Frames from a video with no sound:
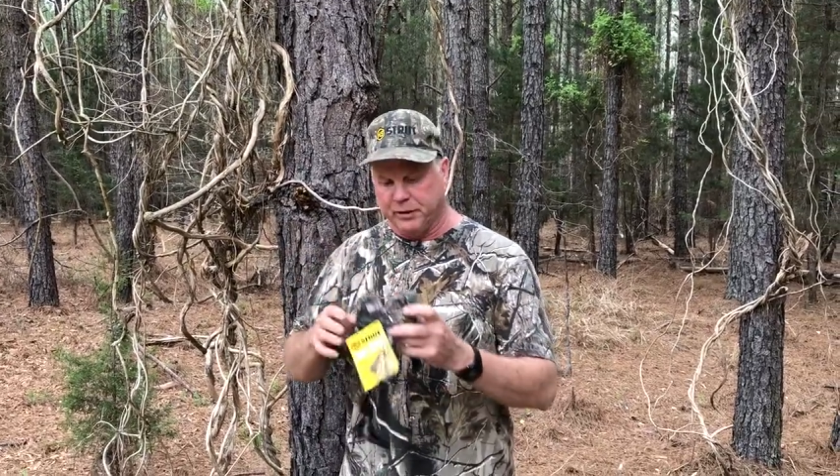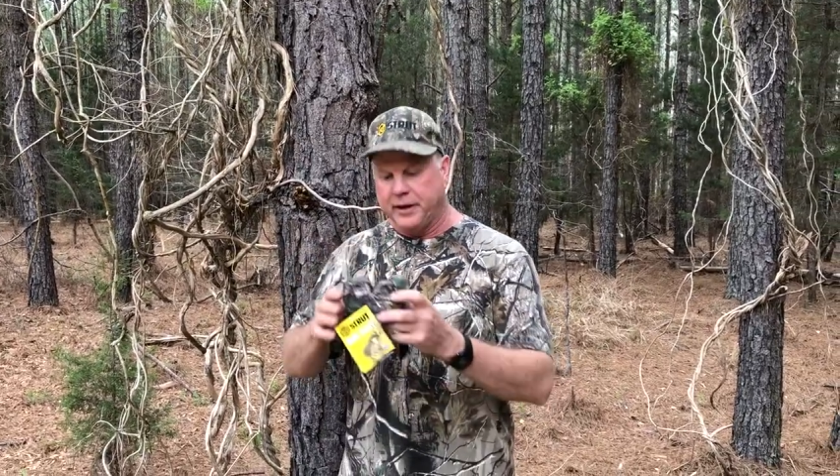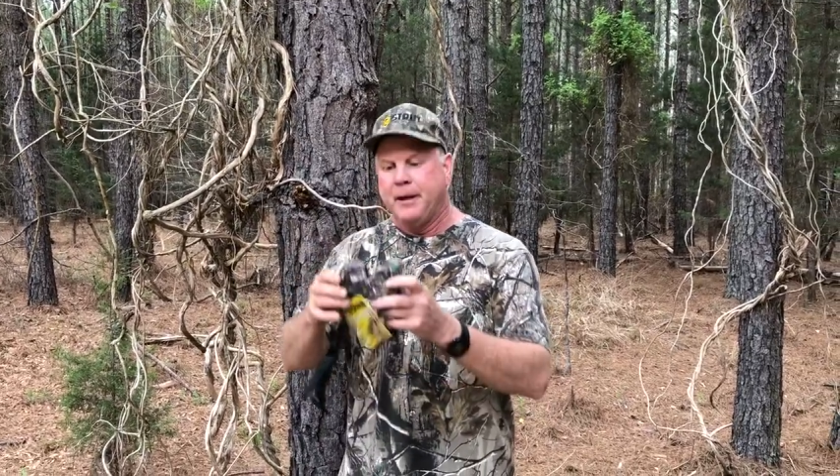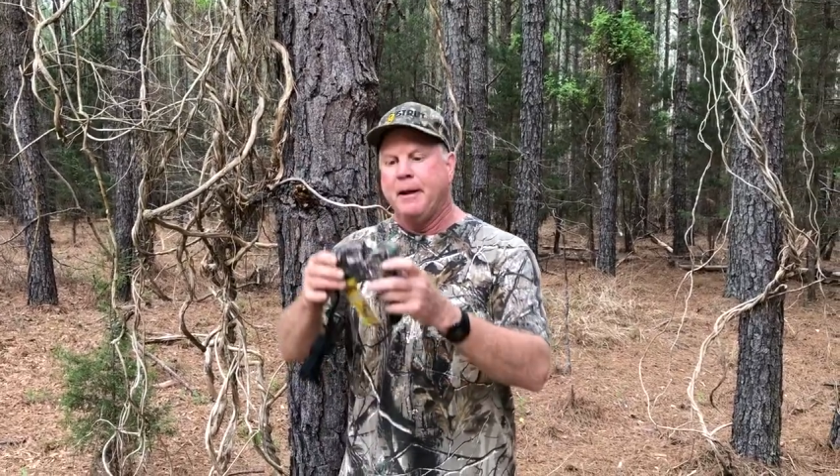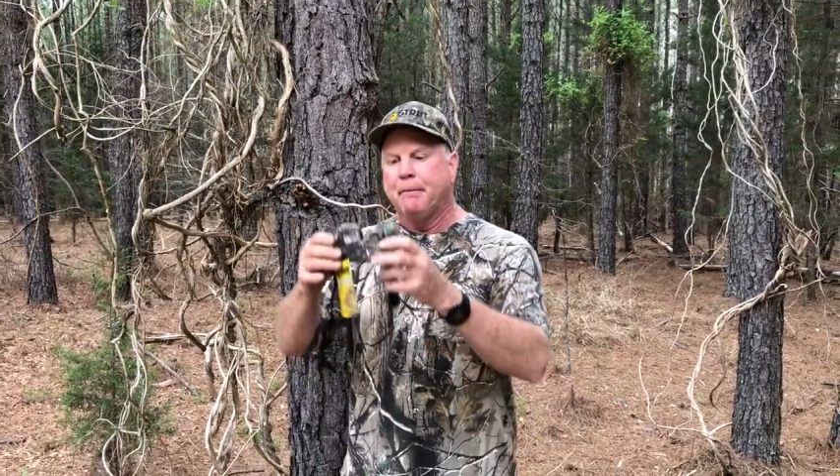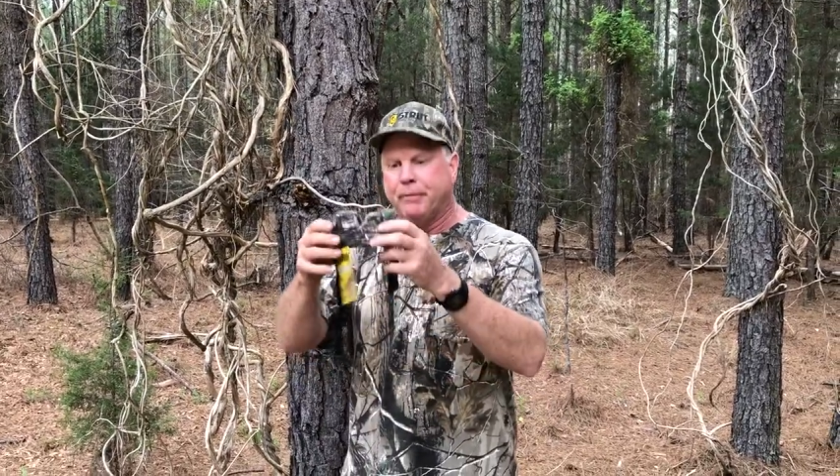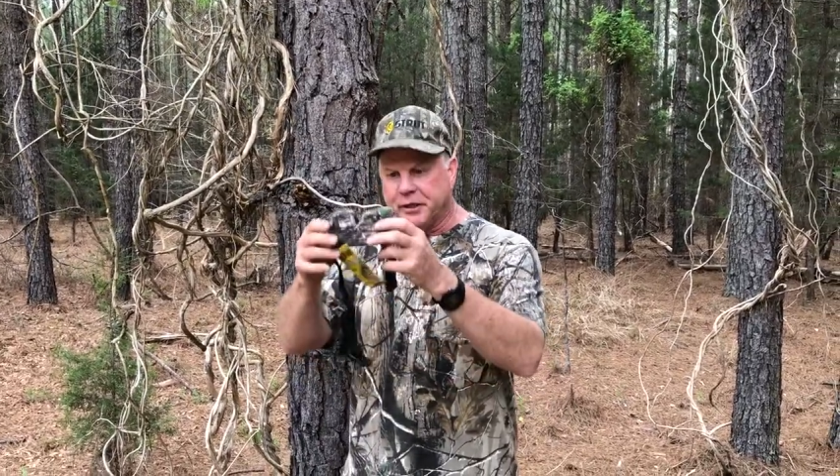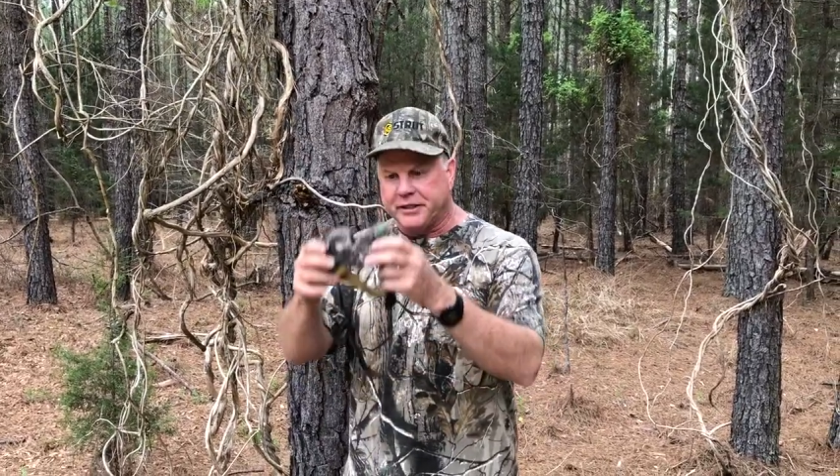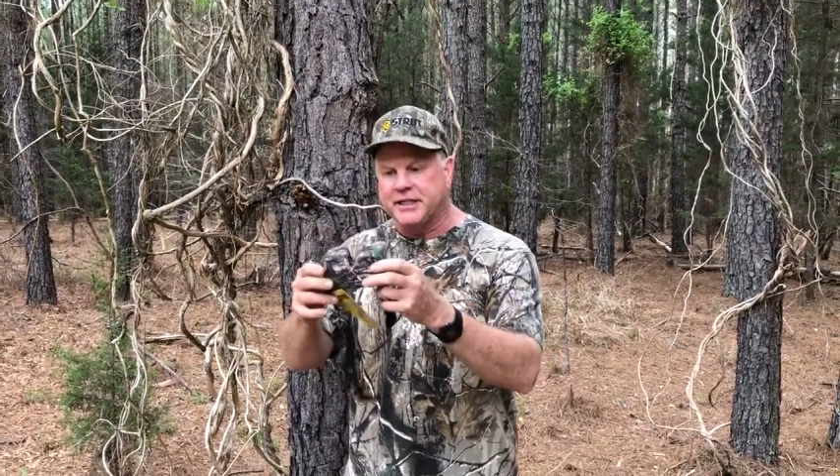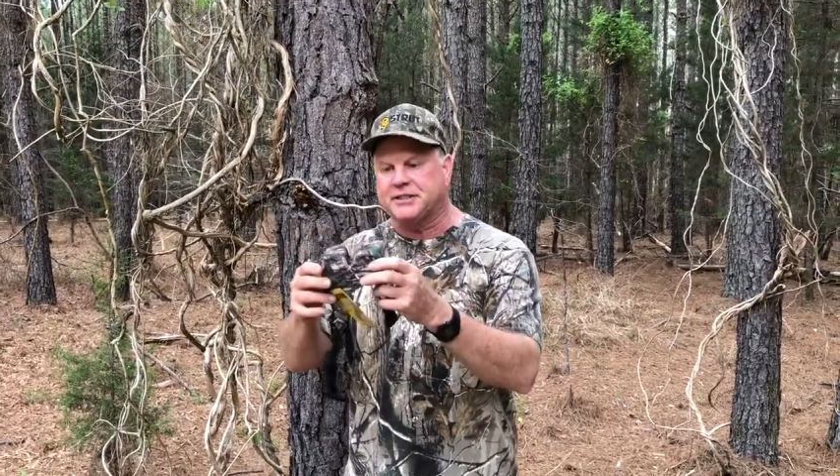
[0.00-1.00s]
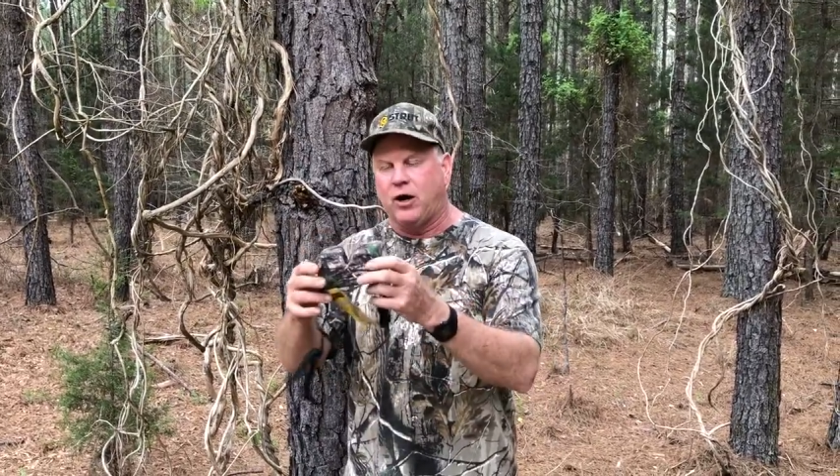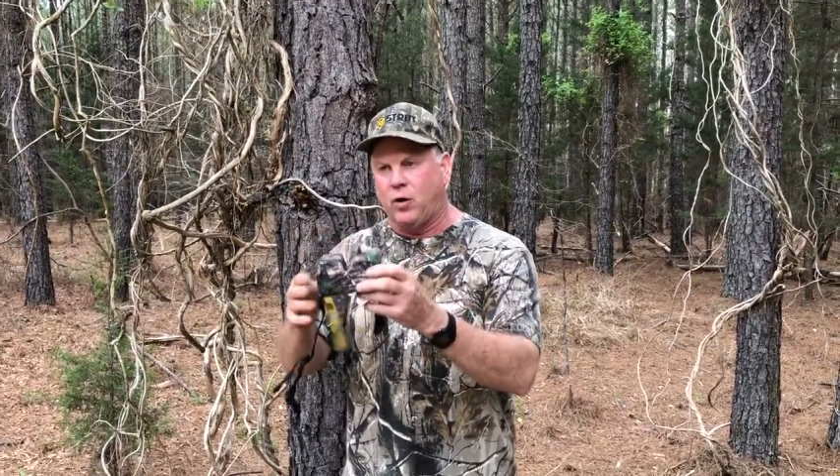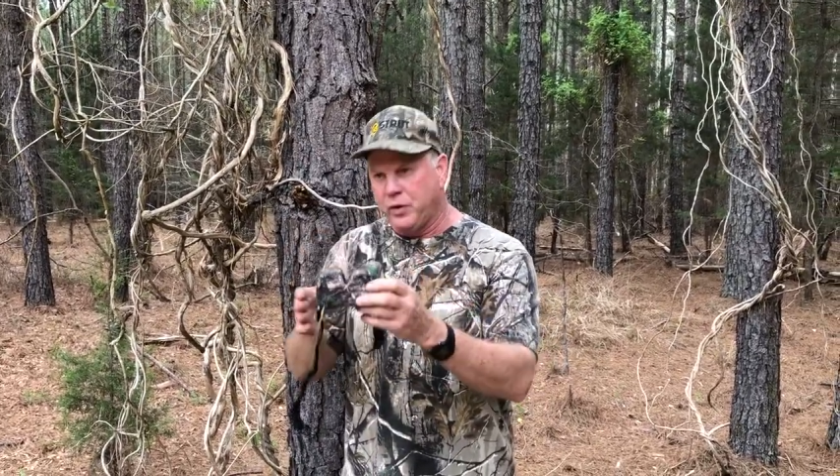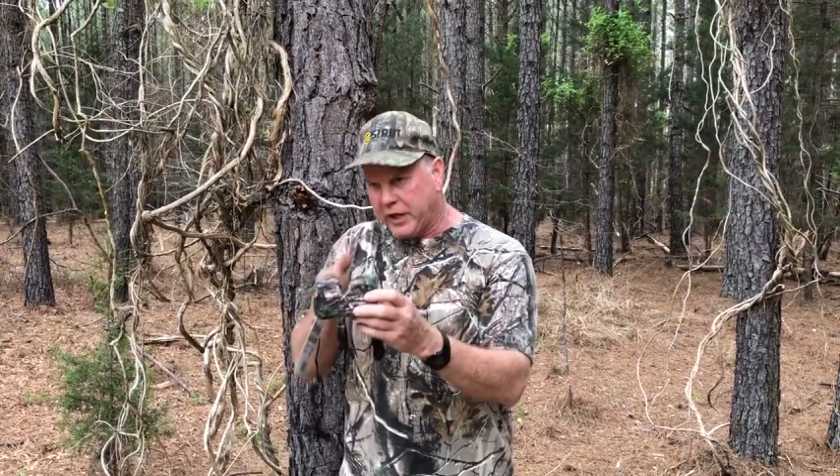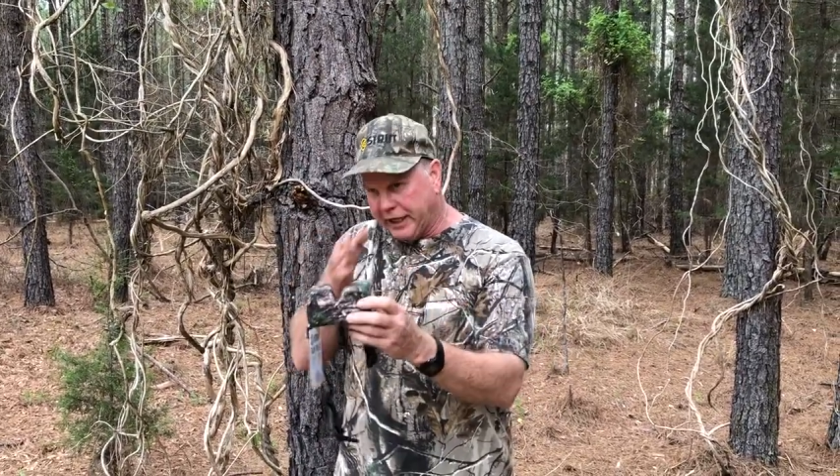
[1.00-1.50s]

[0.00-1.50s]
but put this on,